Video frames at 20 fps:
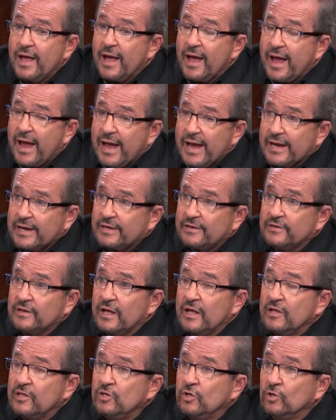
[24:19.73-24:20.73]
And
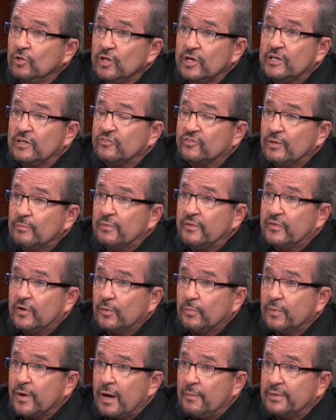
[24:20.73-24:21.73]
you look at some of
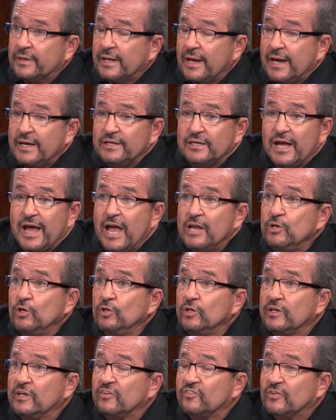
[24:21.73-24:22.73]
their propaganda and you
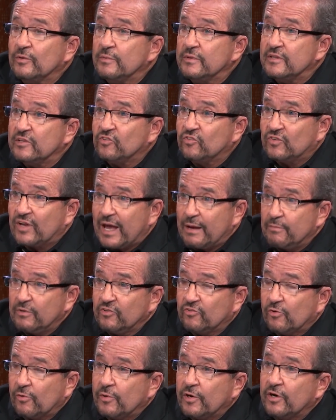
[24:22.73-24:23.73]
look at some of the
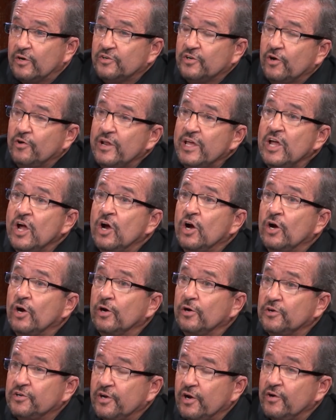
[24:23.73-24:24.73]
statements from her attorney.
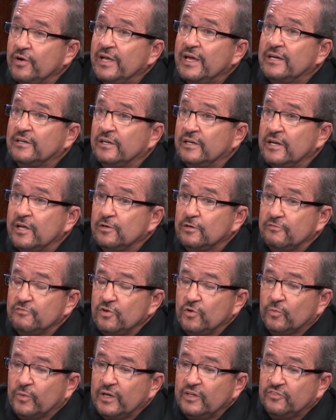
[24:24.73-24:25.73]
Her attorney in an
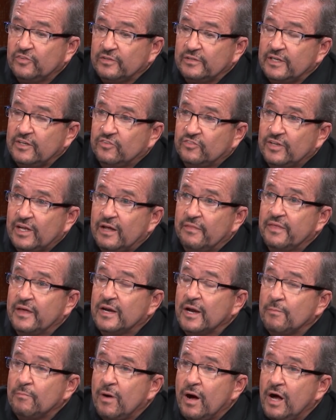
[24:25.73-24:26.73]
interview recently said that
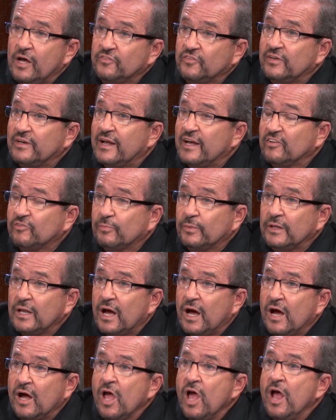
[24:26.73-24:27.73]
Hamas and
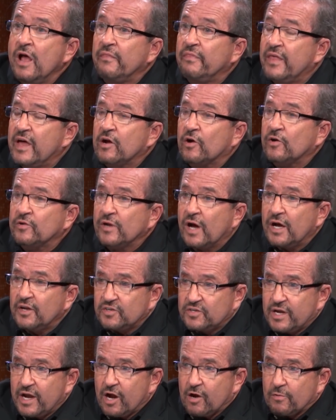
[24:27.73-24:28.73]
Hezbollah, they are
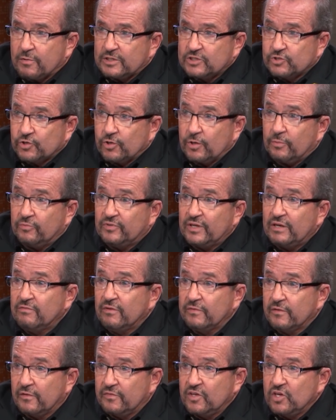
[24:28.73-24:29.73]
not terrorist groups,
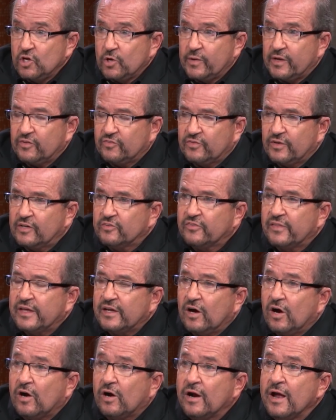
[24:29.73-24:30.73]
even though the U.S. says they
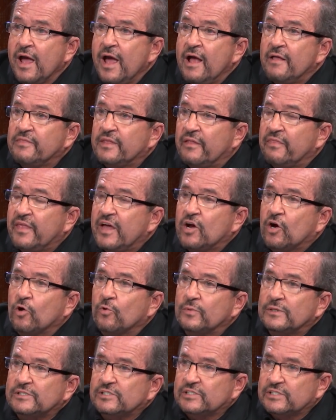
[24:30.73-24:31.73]
are, that they are
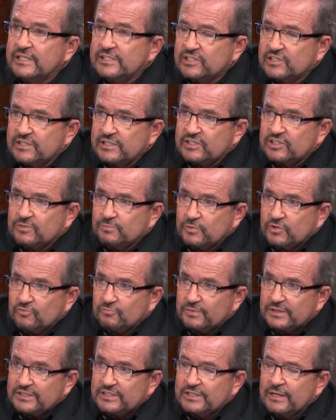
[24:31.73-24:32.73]
resistance
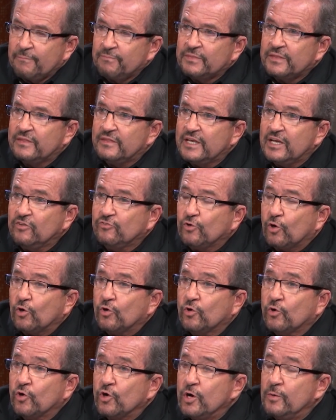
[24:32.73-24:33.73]
movements. These are
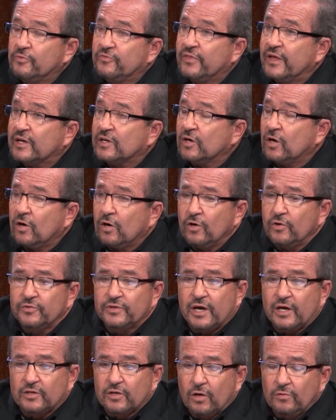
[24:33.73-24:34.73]
groups that call
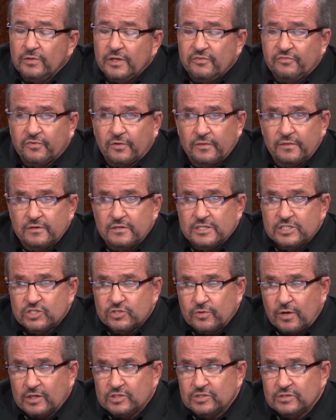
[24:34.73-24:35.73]
not only for the
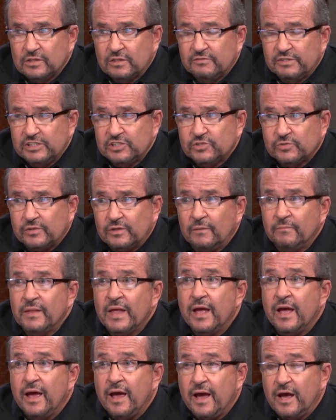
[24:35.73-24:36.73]
destruction of Israel,
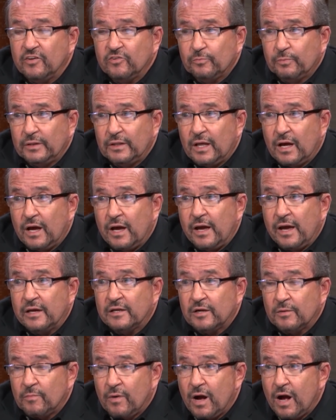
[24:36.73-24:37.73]
Hezbollah
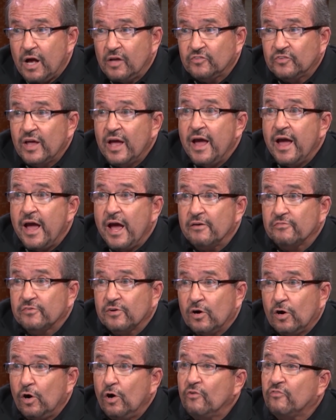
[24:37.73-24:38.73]
and Hamas have
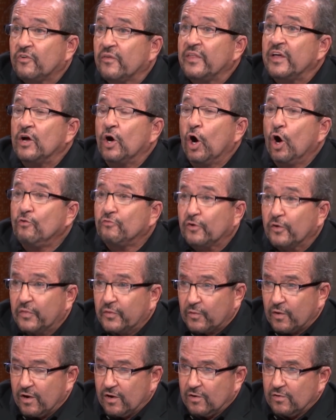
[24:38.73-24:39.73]
called for the
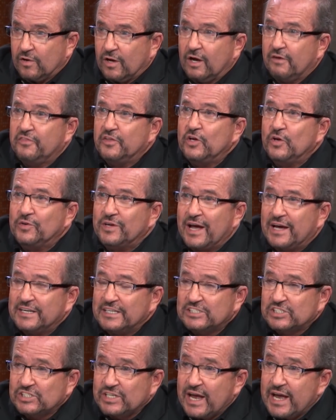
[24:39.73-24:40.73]
overthrow of the
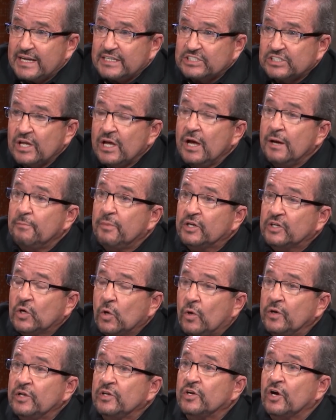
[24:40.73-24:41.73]
United States. But
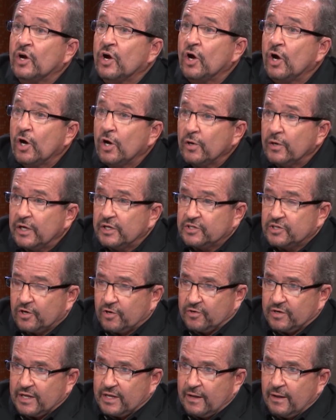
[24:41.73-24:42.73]
according to her
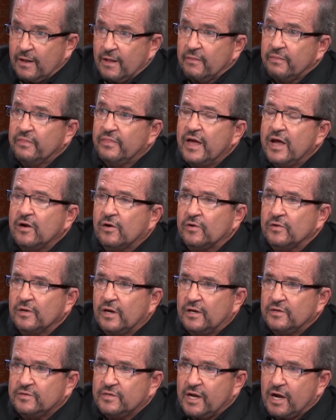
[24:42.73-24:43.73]
attorney, they are
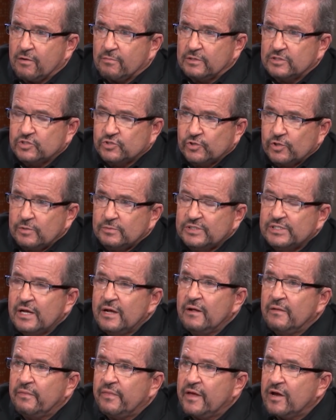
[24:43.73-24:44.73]
not terrorist groups.
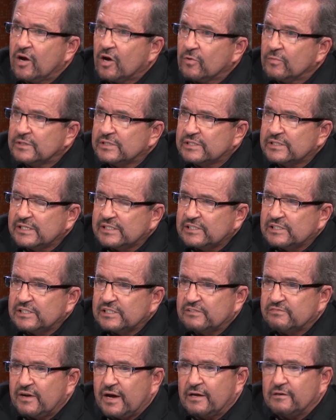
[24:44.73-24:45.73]
They are
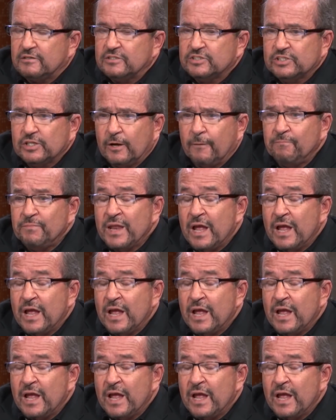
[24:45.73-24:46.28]
resistance fighters. So